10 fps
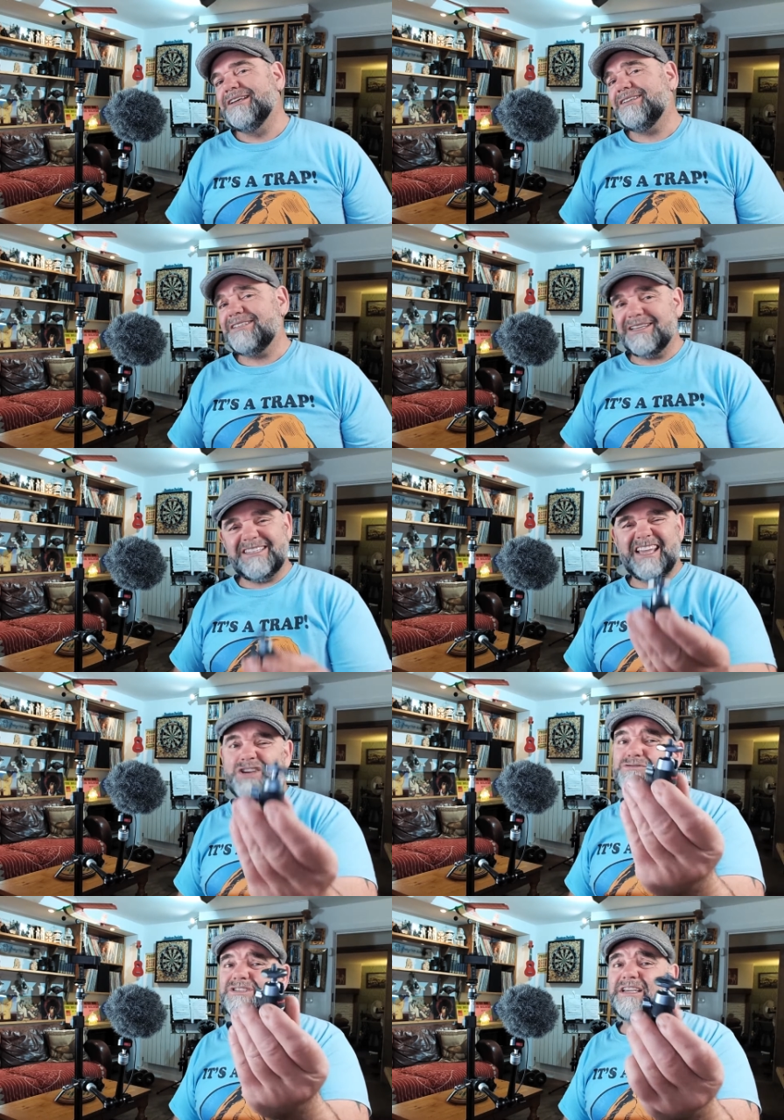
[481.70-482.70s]
so it's like
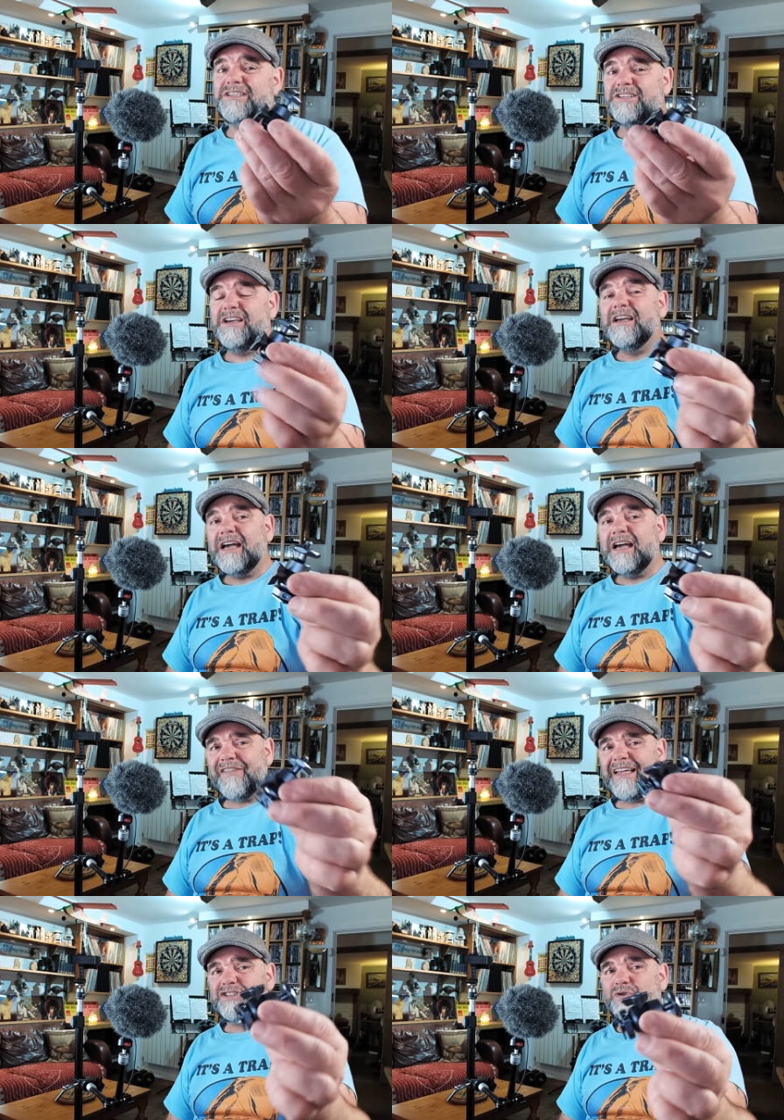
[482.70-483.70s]
€10 each. And for
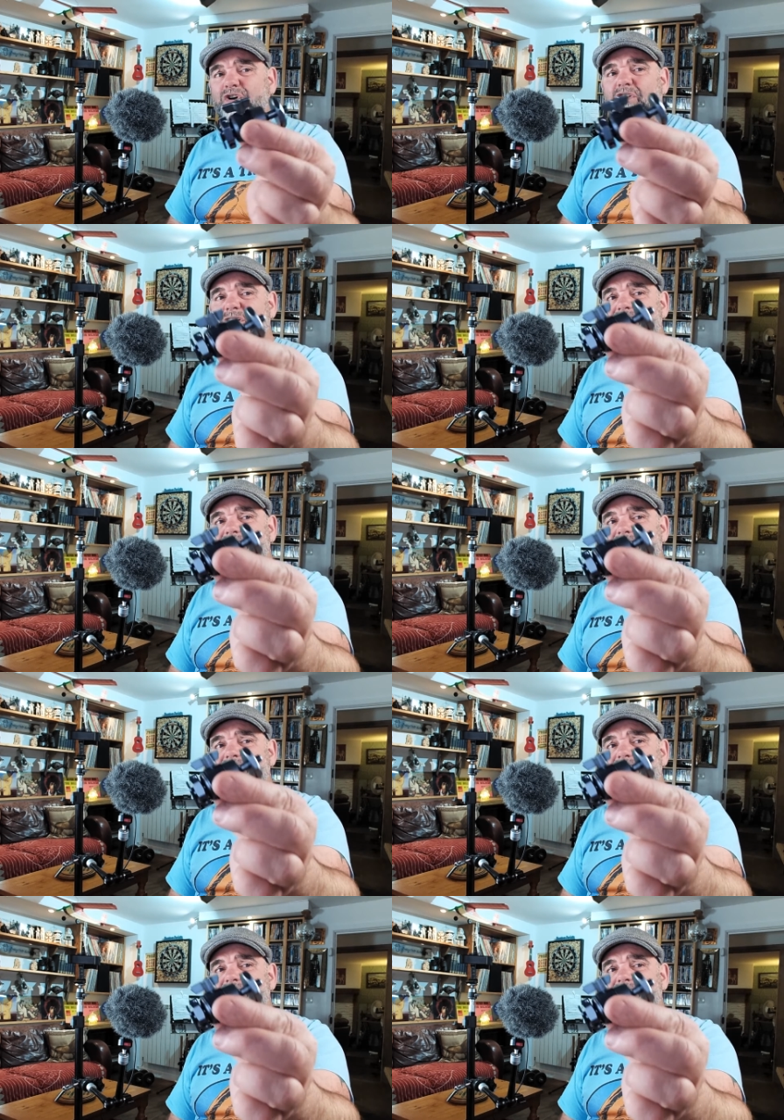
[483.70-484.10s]
that sort of